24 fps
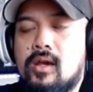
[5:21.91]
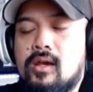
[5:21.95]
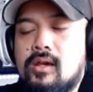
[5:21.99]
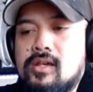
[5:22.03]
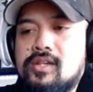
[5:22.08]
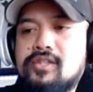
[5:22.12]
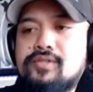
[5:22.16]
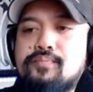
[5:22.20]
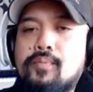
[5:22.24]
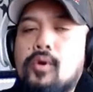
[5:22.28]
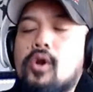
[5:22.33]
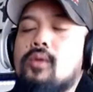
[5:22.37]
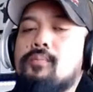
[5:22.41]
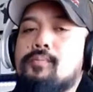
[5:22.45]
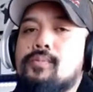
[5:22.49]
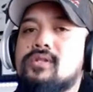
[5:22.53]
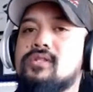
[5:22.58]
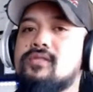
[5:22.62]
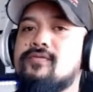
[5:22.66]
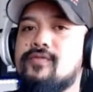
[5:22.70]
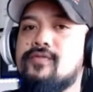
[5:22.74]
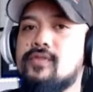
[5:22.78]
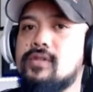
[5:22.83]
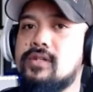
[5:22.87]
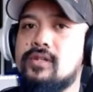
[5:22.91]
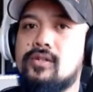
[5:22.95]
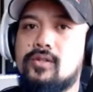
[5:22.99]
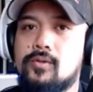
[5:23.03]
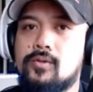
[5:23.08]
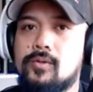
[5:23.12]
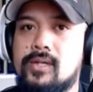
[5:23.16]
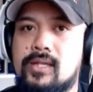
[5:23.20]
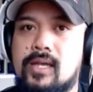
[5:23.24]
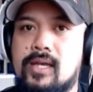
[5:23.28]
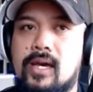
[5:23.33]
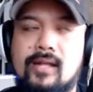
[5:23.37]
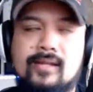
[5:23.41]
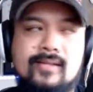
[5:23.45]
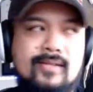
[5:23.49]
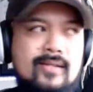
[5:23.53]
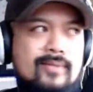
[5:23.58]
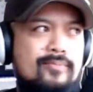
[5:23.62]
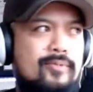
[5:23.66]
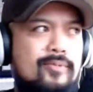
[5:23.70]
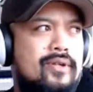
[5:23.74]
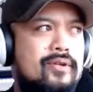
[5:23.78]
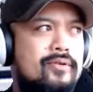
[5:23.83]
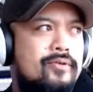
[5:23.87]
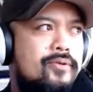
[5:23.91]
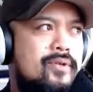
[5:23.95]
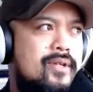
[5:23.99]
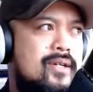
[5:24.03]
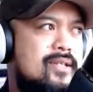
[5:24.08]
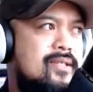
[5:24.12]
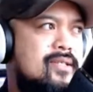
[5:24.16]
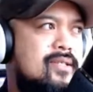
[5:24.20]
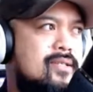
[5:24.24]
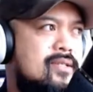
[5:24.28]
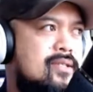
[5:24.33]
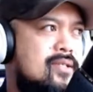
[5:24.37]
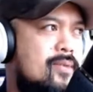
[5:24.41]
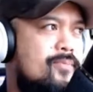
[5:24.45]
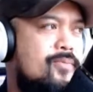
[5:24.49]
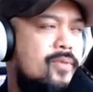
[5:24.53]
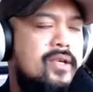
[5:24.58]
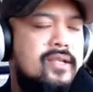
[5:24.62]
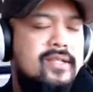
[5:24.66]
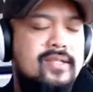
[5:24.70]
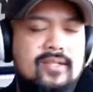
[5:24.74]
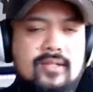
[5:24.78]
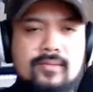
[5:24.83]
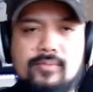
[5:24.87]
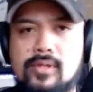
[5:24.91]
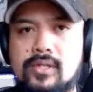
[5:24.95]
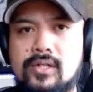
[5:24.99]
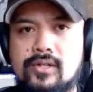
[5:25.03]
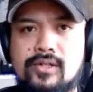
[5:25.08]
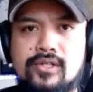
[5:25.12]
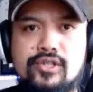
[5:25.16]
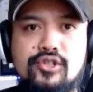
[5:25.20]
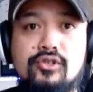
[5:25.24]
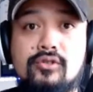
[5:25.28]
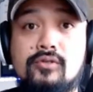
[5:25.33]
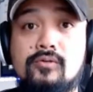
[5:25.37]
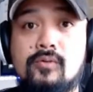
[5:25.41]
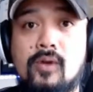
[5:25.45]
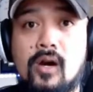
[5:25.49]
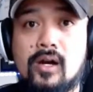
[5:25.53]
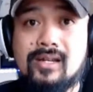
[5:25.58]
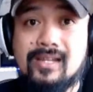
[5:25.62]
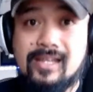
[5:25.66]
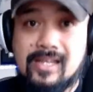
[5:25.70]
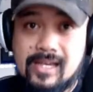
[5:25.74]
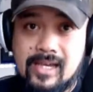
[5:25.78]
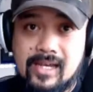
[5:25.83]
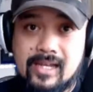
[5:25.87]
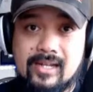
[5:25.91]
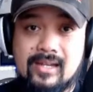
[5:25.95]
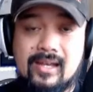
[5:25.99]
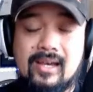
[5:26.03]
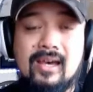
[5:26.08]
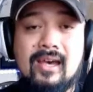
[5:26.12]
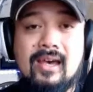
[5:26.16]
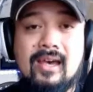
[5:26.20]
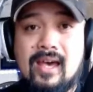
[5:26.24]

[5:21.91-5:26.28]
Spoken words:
He's purposefully doing that. Somebody who does something similar is Tuhan Kit